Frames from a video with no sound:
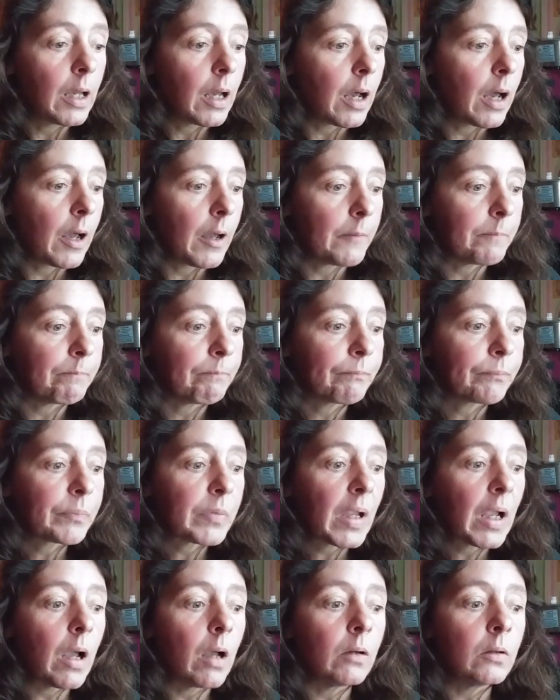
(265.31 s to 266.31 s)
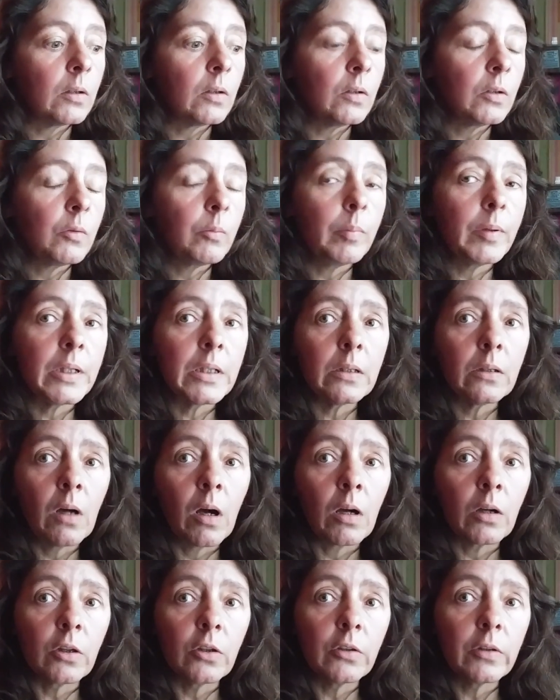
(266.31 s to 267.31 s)
Um, a little bit
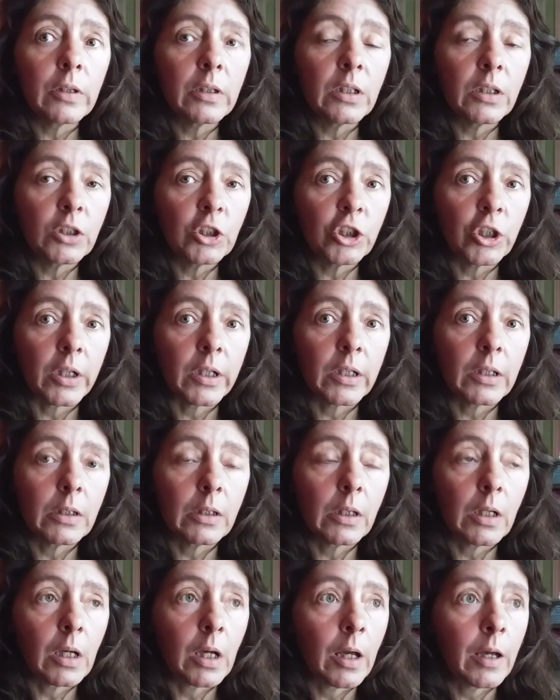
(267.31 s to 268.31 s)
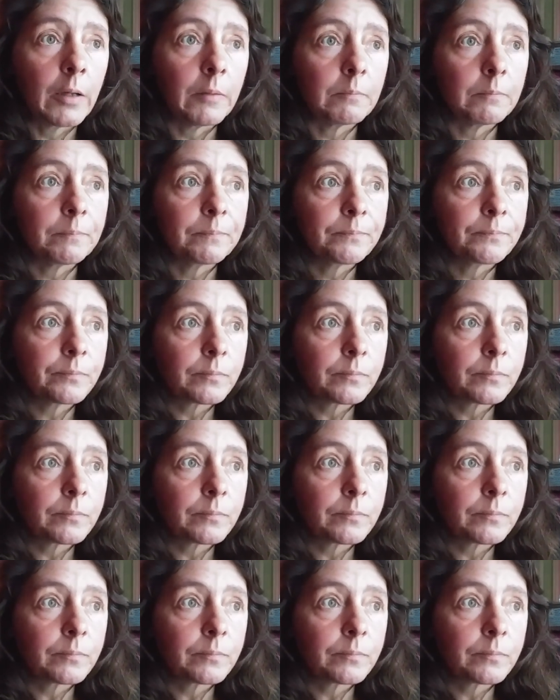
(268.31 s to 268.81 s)
longer than a chicken. Um,